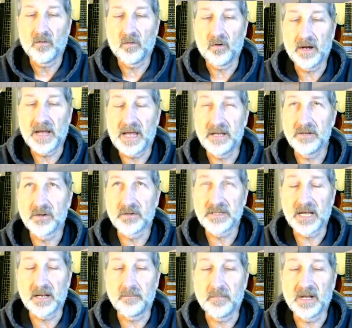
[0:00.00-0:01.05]
and your
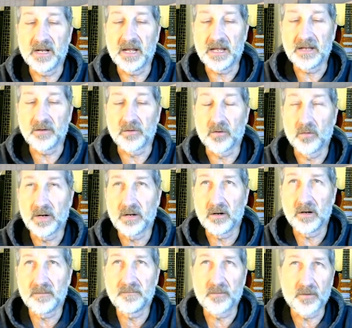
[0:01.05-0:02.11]
10-minute and you're going
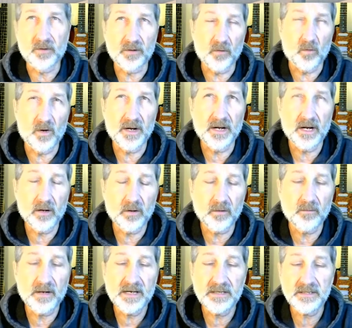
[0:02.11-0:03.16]
on for your 1 hour
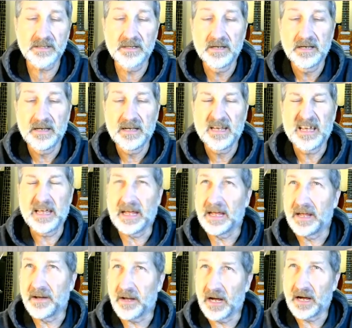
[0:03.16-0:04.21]
rest,
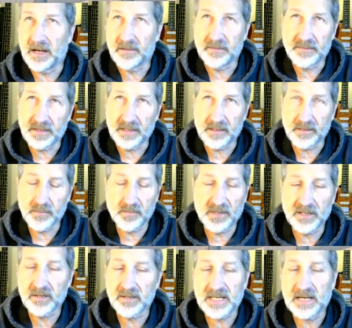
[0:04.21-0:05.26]
and the other
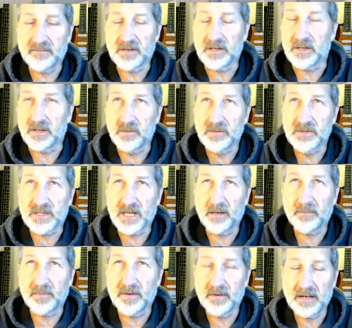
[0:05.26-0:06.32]
players haven't used
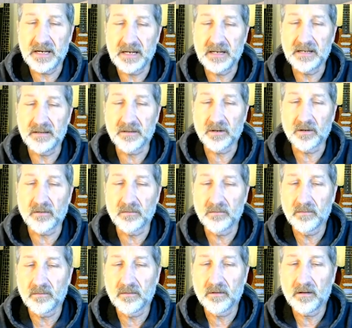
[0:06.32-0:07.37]
up any of their
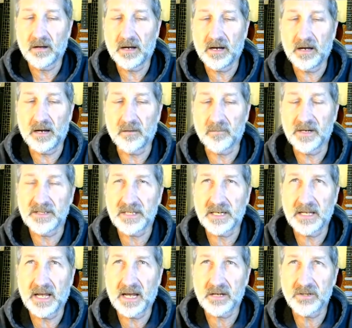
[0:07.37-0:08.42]

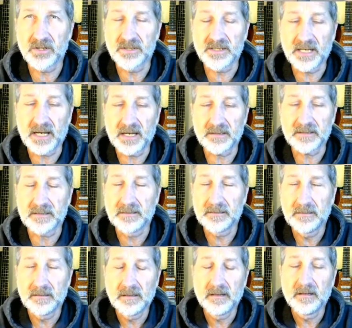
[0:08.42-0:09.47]
resting actions yet,
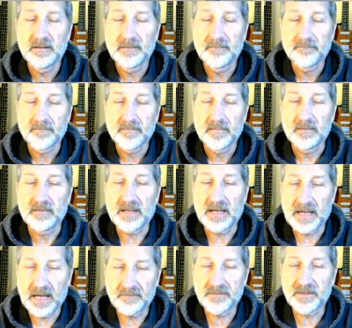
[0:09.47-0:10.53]
they
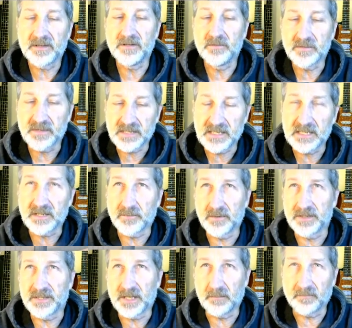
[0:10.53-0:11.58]
have to use these
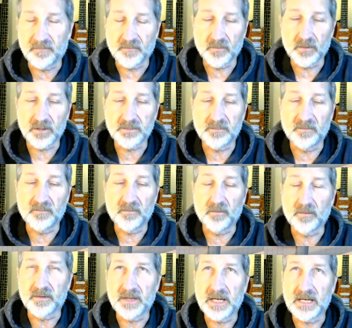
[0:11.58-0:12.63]
ones up first
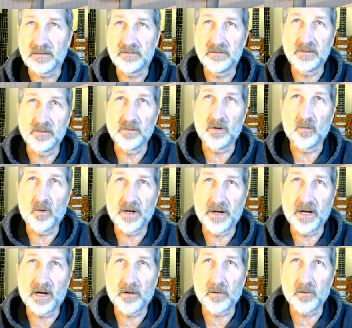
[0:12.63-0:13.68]
before they do a 1
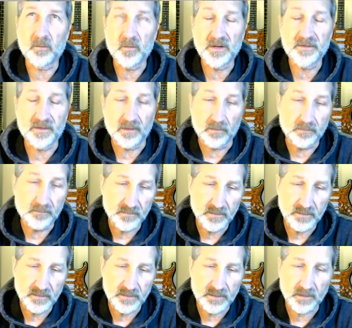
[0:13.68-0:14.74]
hour with you.
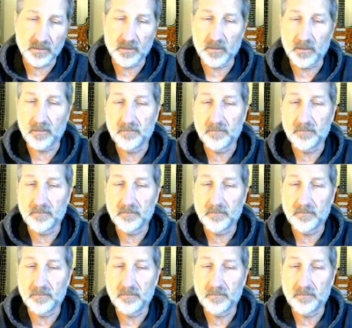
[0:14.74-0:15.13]
So